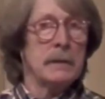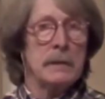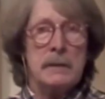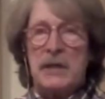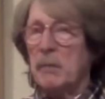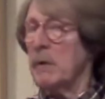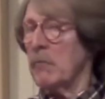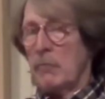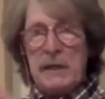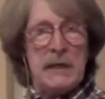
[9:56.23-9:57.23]
They'll be
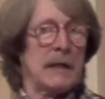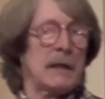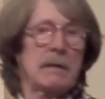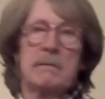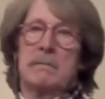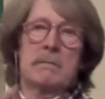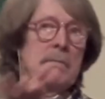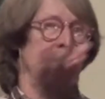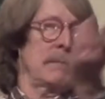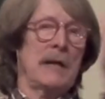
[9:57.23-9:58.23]
reading
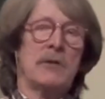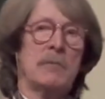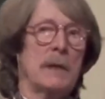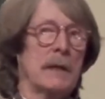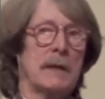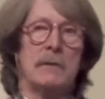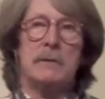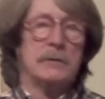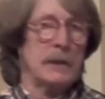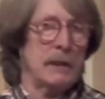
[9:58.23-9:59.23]
Matthew, Mark, and Luke,
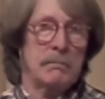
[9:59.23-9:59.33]
and John.